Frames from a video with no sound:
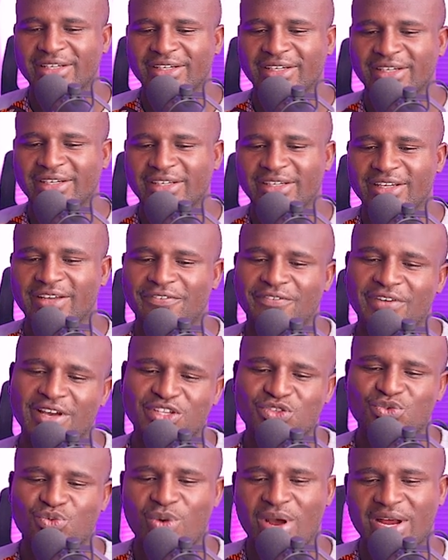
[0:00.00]
The first
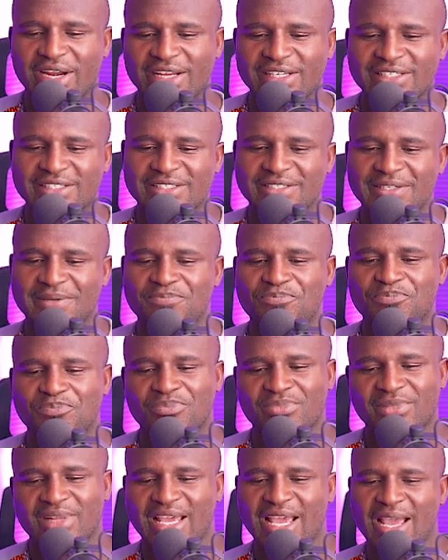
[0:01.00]
one is
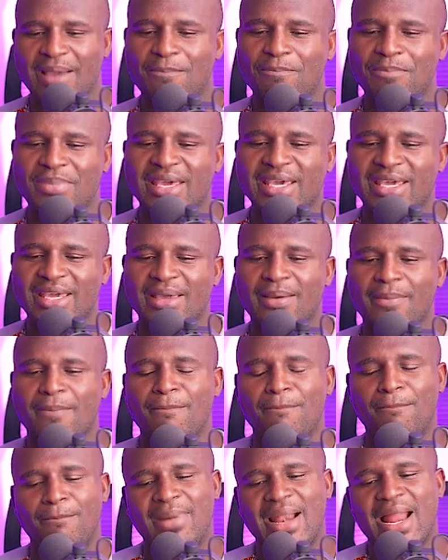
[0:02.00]
a big
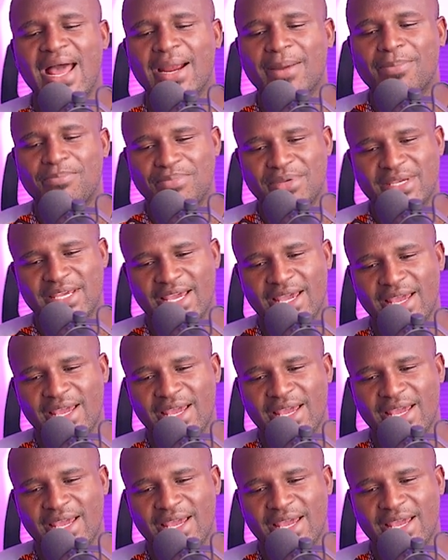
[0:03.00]
black bear